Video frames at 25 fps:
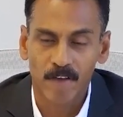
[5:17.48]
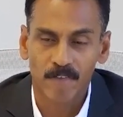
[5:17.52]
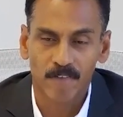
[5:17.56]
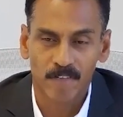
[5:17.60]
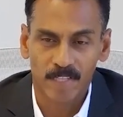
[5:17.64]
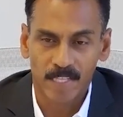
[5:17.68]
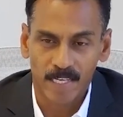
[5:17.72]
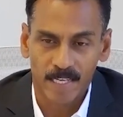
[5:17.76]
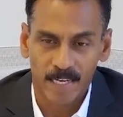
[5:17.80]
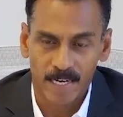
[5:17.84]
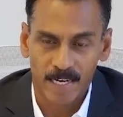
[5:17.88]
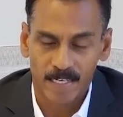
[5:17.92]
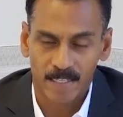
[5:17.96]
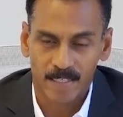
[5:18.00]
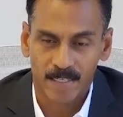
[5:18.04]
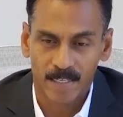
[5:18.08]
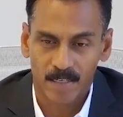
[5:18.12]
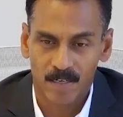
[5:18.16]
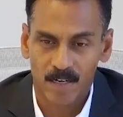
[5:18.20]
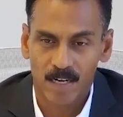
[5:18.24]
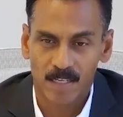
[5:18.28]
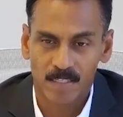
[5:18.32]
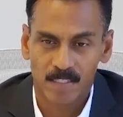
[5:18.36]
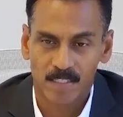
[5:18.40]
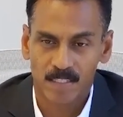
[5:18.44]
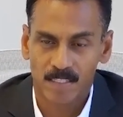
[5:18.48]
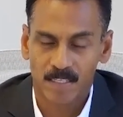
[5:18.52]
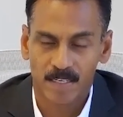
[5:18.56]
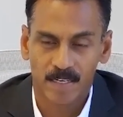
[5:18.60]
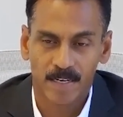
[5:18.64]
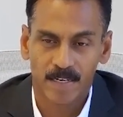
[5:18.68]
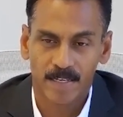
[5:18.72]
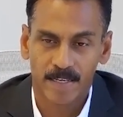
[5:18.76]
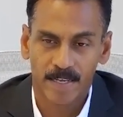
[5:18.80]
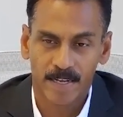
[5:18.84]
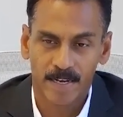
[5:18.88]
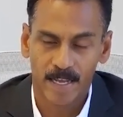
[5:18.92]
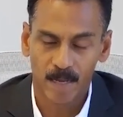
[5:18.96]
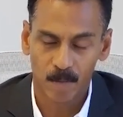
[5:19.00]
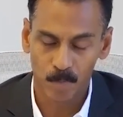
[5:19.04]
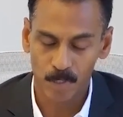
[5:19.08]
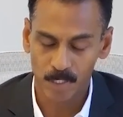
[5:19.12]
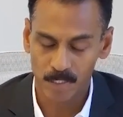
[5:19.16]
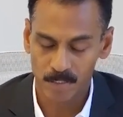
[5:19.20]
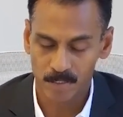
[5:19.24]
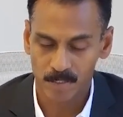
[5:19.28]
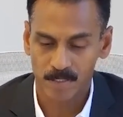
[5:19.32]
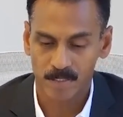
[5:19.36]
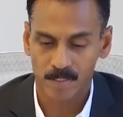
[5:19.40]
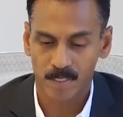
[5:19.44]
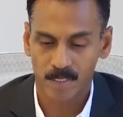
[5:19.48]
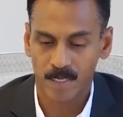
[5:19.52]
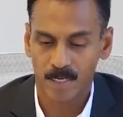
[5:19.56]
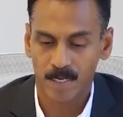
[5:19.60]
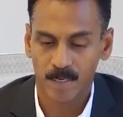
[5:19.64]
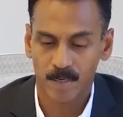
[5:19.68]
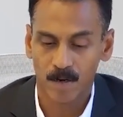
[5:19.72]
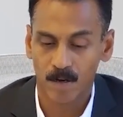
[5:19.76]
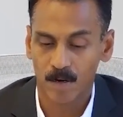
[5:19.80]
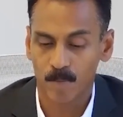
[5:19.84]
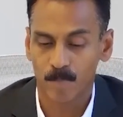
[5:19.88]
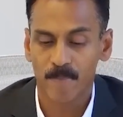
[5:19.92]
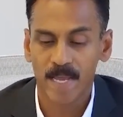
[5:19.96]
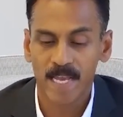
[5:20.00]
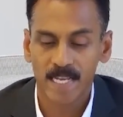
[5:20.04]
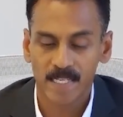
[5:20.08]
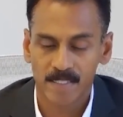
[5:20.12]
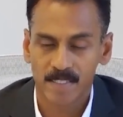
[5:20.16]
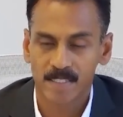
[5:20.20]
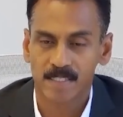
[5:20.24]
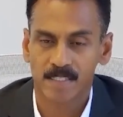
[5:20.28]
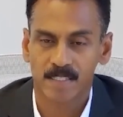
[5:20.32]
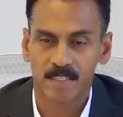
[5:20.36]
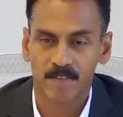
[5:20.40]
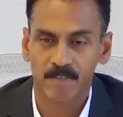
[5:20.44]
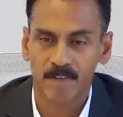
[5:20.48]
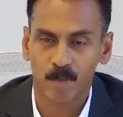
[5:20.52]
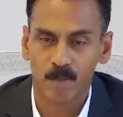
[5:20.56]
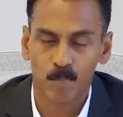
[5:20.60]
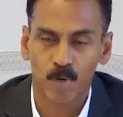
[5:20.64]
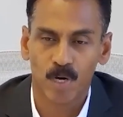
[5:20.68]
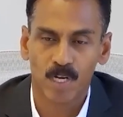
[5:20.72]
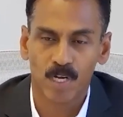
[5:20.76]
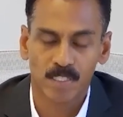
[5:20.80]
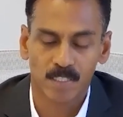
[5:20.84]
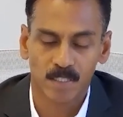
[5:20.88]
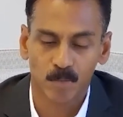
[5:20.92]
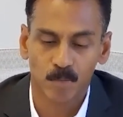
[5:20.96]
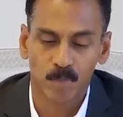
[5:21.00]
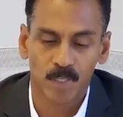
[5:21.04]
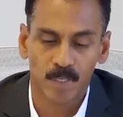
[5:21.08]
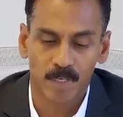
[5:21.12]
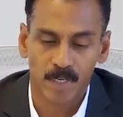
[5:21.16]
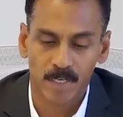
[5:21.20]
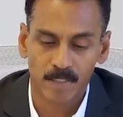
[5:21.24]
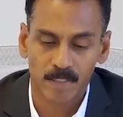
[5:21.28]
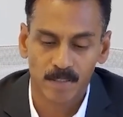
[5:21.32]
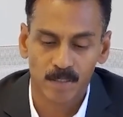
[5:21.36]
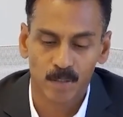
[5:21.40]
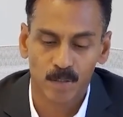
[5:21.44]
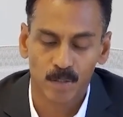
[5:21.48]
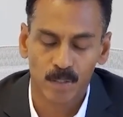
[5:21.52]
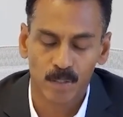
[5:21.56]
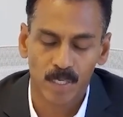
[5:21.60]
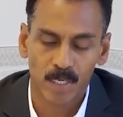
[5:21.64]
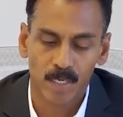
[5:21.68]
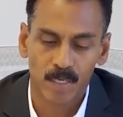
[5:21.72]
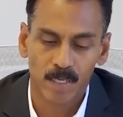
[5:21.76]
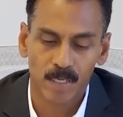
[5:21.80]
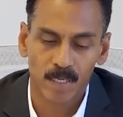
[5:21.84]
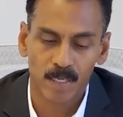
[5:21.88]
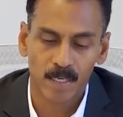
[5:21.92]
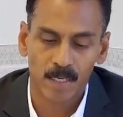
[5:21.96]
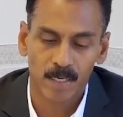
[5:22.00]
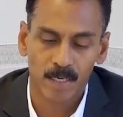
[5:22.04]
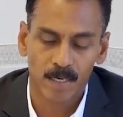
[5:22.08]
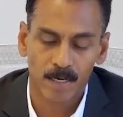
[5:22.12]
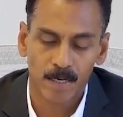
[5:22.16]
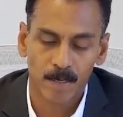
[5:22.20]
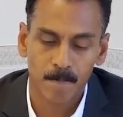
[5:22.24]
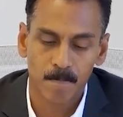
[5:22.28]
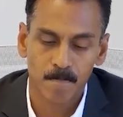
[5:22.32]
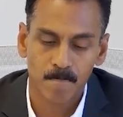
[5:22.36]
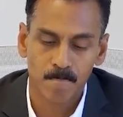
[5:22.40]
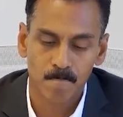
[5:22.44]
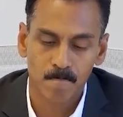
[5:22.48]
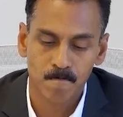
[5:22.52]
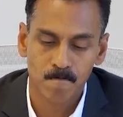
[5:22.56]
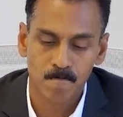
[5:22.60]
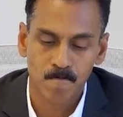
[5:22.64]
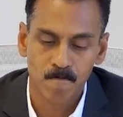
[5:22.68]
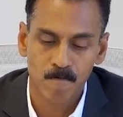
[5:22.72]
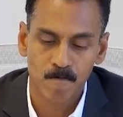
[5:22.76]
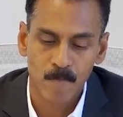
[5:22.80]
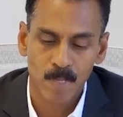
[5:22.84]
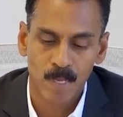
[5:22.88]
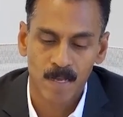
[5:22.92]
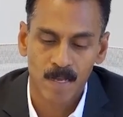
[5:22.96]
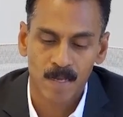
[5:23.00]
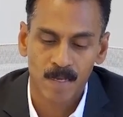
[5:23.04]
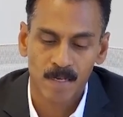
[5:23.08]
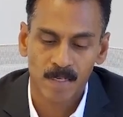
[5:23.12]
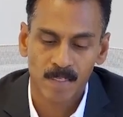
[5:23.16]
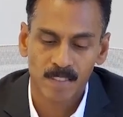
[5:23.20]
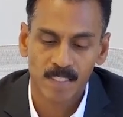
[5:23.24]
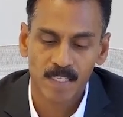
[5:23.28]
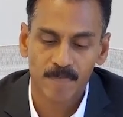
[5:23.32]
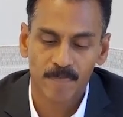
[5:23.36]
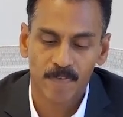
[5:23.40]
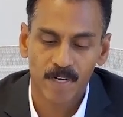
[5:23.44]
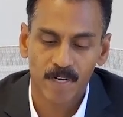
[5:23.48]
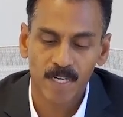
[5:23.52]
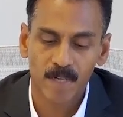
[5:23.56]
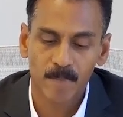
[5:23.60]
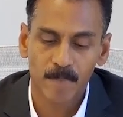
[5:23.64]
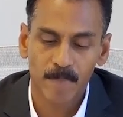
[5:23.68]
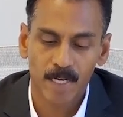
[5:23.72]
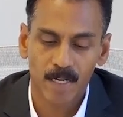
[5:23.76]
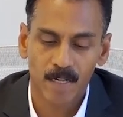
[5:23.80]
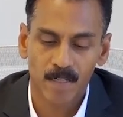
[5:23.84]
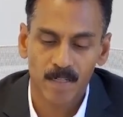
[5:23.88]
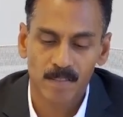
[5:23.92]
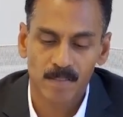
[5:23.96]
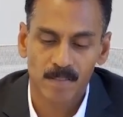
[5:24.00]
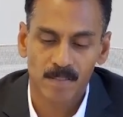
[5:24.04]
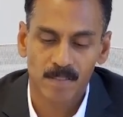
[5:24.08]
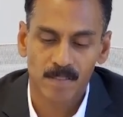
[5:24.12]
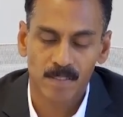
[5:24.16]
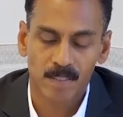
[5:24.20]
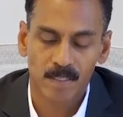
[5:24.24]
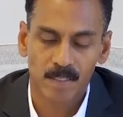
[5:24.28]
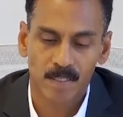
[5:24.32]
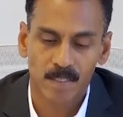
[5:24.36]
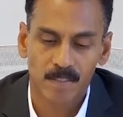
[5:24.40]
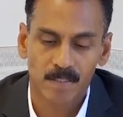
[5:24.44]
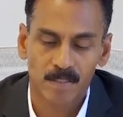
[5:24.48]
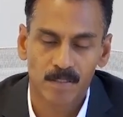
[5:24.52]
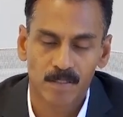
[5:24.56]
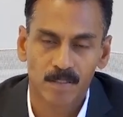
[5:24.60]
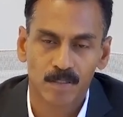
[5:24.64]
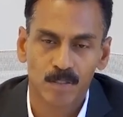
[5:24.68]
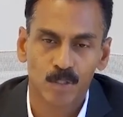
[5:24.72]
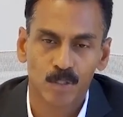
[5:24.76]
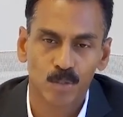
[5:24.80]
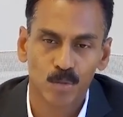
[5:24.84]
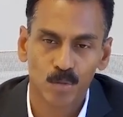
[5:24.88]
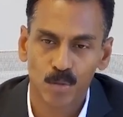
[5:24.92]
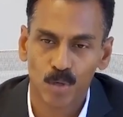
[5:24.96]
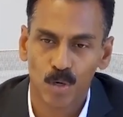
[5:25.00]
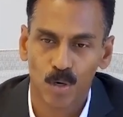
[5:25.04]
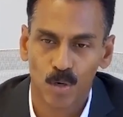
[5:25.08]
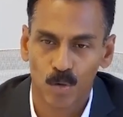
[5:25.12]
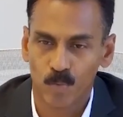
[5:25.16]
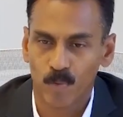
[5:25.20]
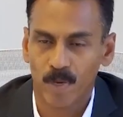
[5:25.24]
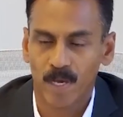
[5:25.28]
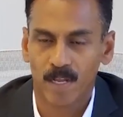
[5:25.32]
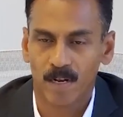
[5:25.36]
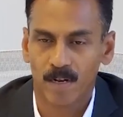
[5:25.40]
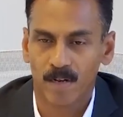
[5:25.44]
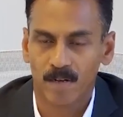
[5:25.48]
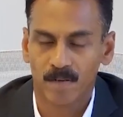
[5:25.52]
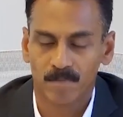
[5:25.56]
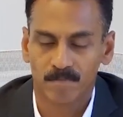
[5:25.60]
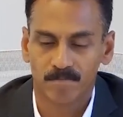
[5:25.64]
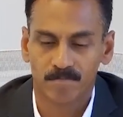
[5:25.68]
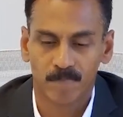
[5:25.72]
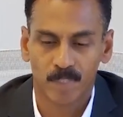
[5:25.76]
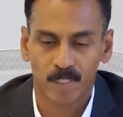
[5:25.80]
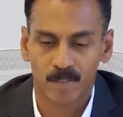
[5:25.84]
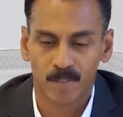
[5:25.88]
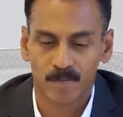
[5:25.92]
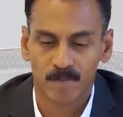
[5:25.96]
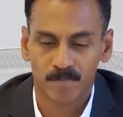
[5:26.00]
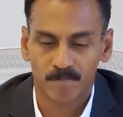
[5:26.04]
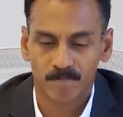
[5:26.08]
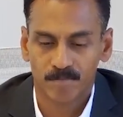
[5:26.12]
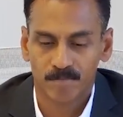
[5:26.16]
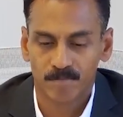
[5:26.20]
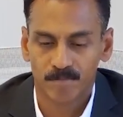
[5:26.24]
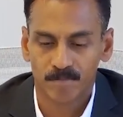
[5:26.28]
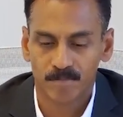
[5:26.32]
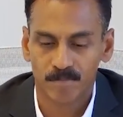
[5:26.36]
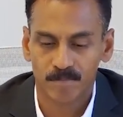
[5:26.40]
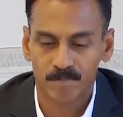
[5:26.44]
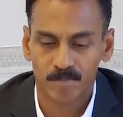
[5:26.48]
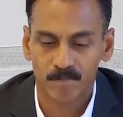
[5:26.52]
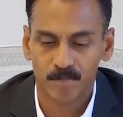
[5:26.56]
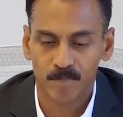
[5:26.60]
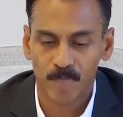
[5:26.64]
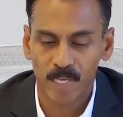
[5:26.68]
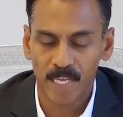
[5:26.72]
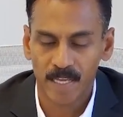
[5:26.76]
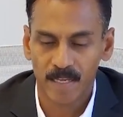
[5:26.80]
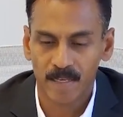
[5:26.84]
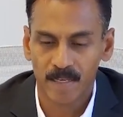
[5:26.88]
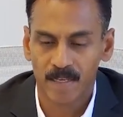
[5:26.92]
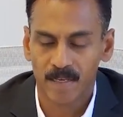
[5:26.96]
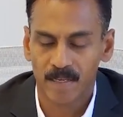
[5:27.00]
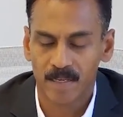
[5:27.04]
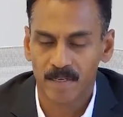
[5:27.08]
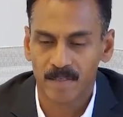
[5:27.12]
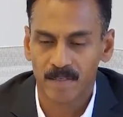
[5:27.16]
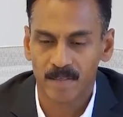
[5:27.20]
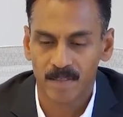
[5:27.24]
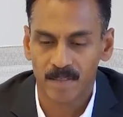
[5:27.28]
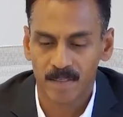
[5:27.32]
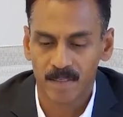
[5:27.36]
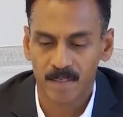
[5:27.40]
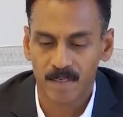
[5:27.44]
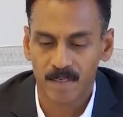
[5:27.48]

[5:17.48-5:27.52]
everything, right? Technology really enables or makes this even possible, right? So the see fundamentals, as you know well, being in